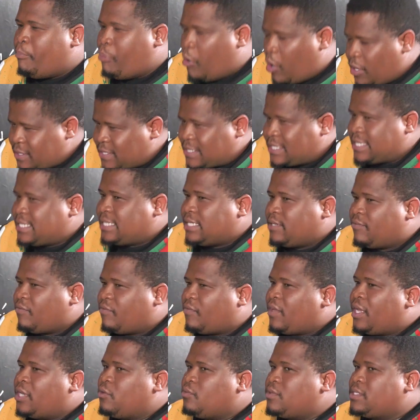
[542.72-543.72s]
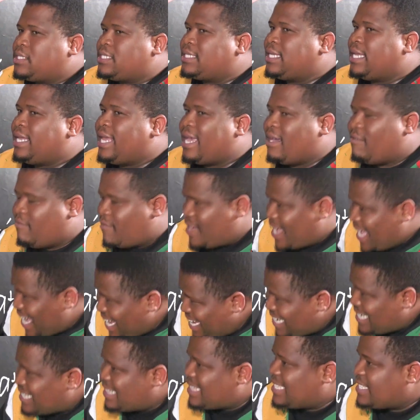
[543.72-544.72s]
positive, and we still have
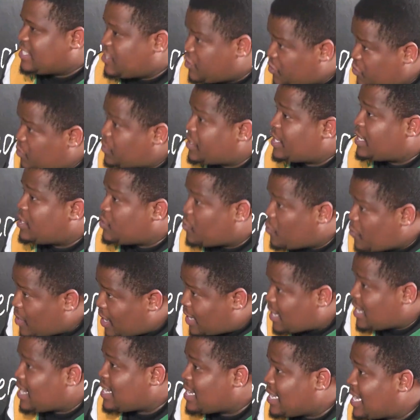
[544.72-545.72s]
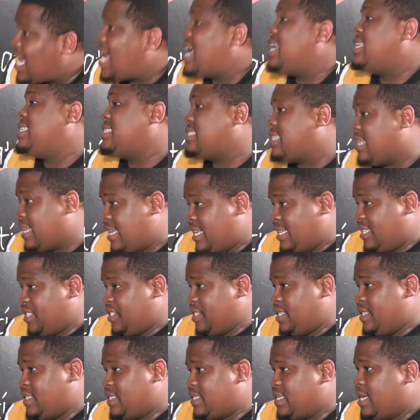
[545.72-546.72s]
healthy student-worker alliance
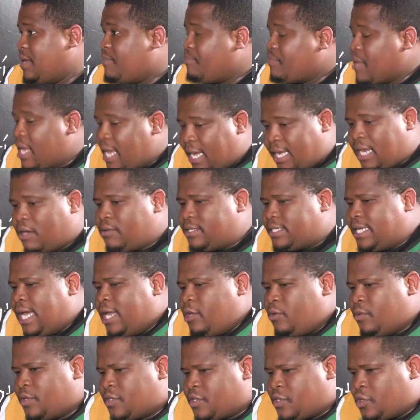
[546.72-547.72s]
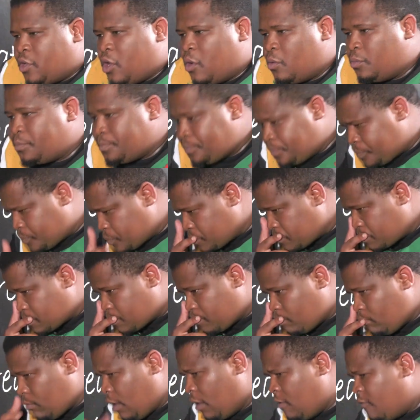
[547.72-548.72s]
relations? And I'll tell you it's no,
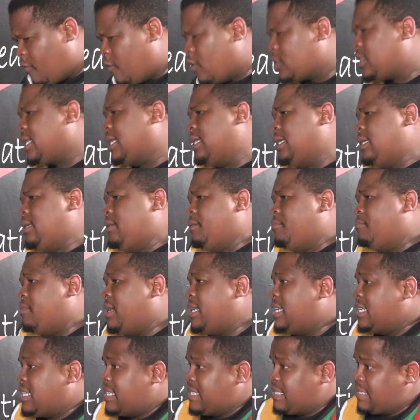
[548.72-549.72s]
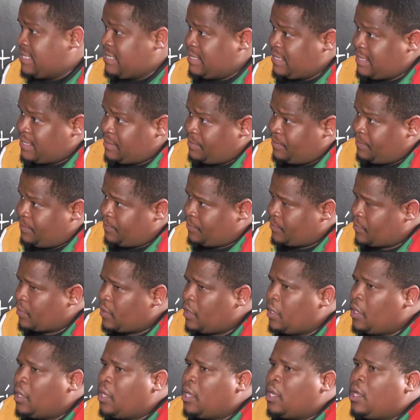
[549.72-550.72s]
for 3 main reasons.
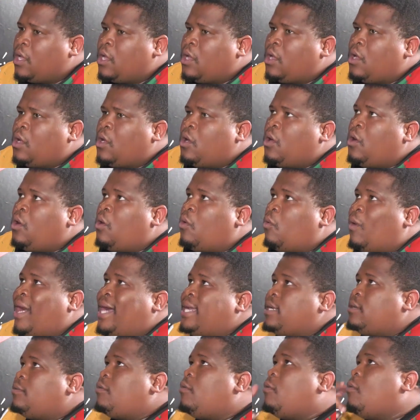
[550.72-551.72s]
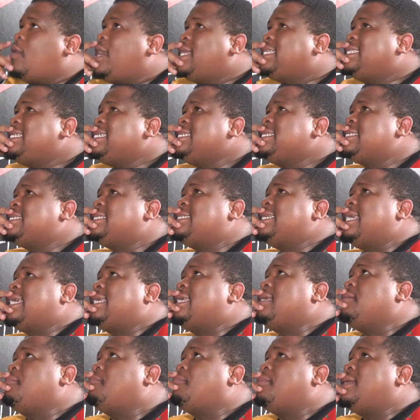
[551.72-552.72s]
One, what is
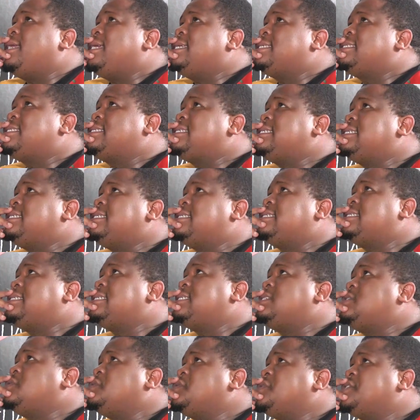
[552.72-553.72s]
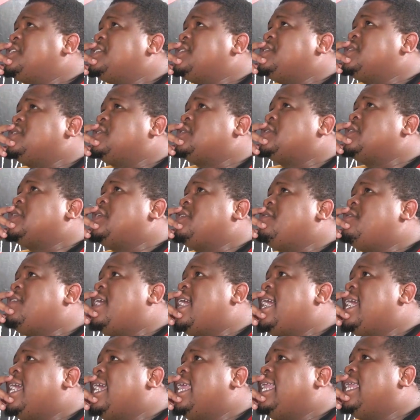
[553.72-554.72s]
taking place in institutions of
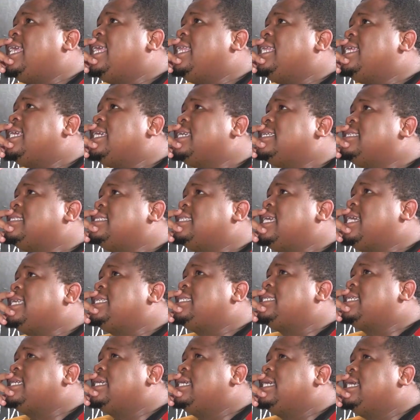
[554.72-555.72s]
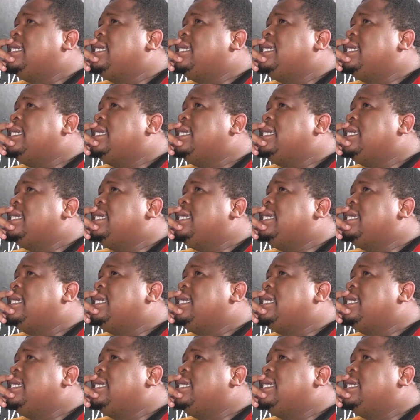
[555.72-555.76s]
higher learning is that